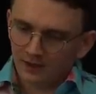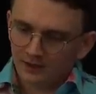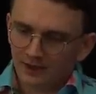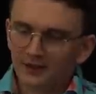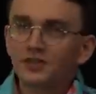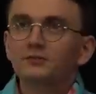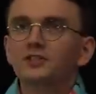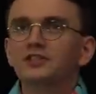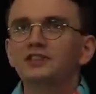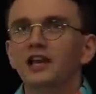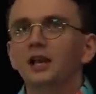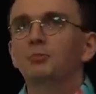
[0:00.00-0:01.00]
Now, this was
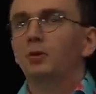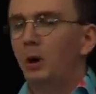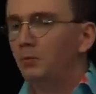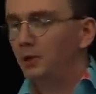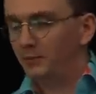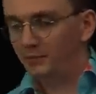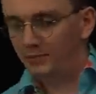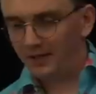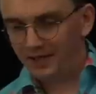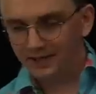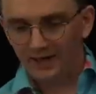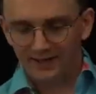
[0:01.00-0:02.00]
still a problem
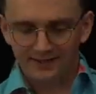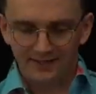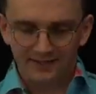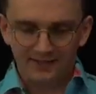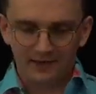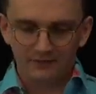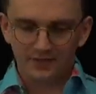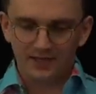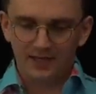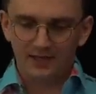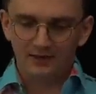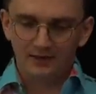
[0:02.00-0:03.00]
in
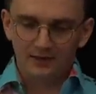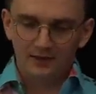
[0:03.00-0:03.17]
1917,